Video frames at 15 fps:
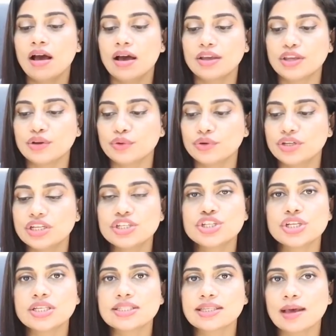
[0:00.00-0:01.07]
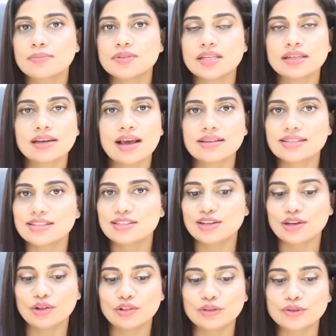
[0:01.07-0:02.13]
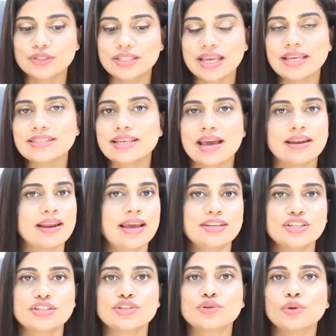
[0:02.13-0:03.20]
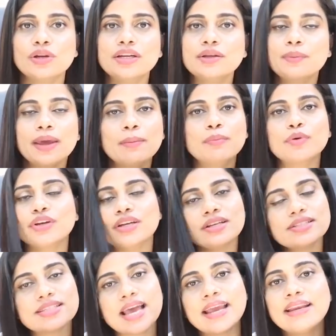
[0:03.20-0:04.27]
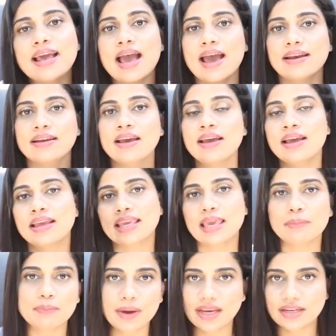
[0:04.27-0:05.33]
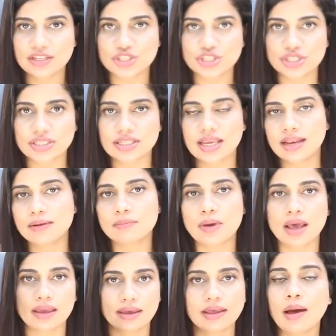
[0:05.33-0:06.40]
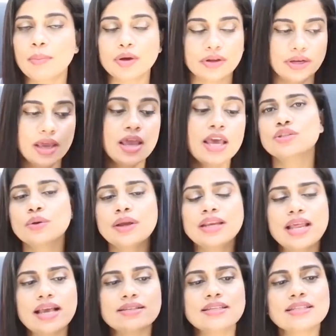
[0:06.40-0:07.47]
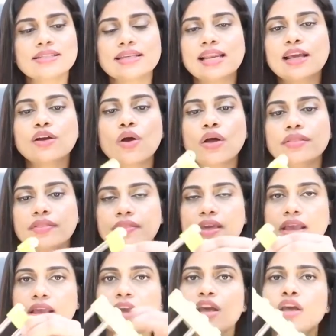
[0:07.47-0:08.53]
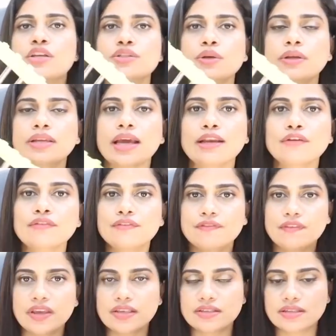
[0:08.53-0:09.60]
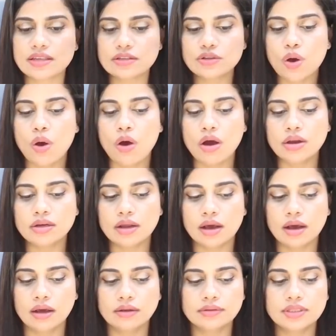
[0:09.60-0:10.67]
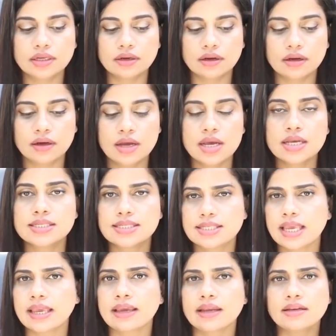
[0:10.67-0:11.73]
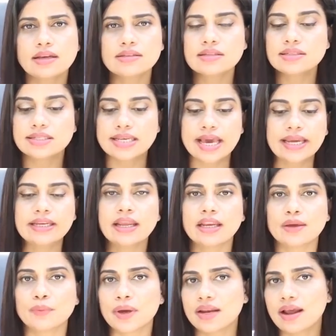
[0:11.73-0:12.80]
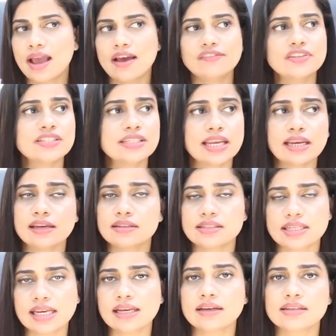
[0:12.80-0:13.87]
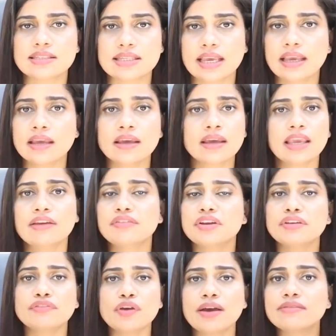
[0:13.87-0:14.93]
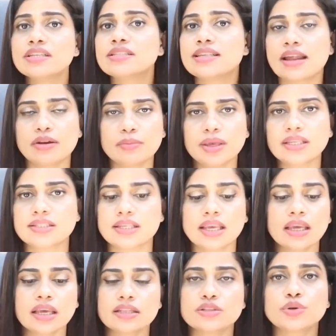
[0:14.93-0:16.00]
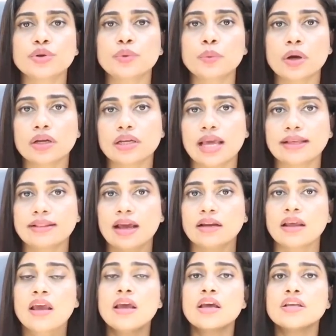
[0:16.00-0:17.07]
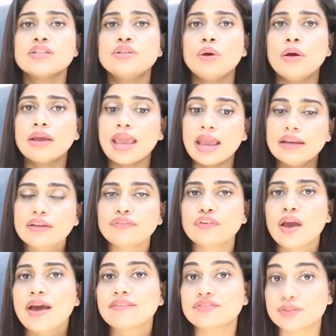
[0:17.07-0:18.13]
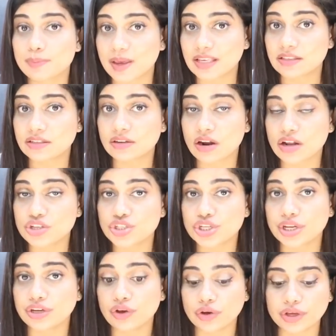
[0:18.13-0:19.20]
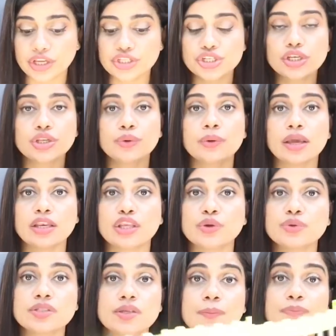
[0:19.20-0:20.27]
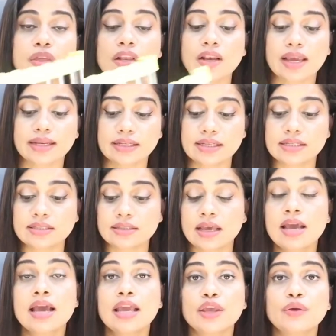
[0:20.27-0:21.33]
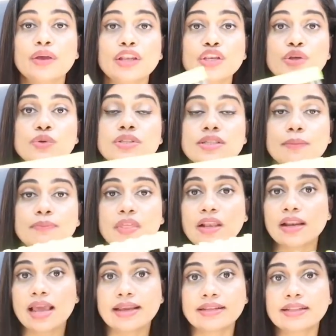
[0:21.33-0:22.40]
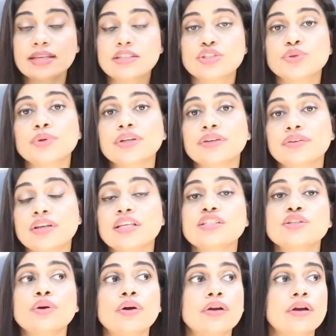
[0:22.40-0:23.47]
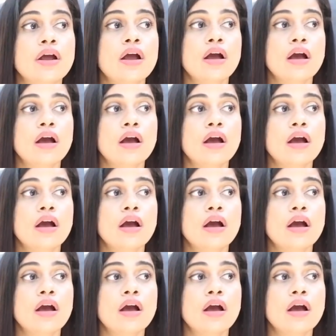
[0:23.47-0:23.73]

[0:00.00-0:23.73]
you know, dishes, cups and glasses and all those things, and I just roll it away, put it aside and keep my dishes in my cupboard. So it has a silicone thing, so it kind of fixes on the sink, it doesn't slide anywhere. I have a stainless steel ka sink. Even if you have a ceramic sink, it's going to work like that. So again, if you have space crunch in your kitchen, you can use something like this. You can use something like this to increase your